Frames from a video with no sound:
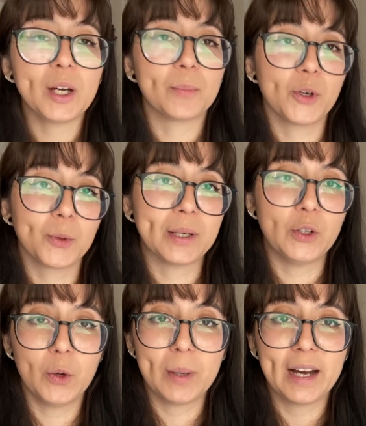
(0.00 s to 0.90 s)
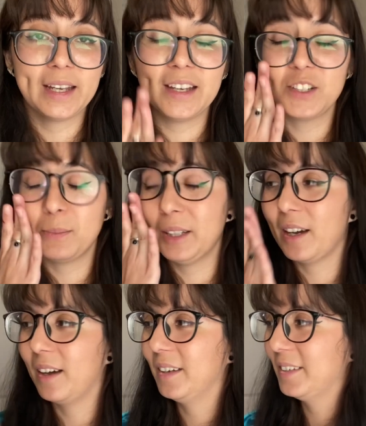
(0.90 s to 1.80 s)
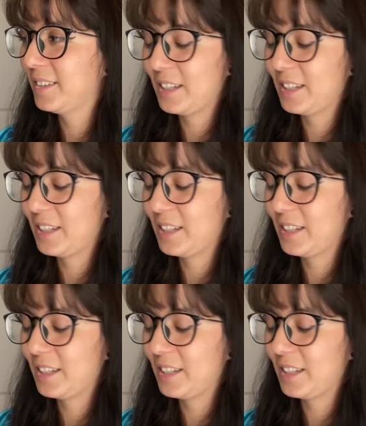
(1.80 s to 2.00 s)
I broke my no-buy is because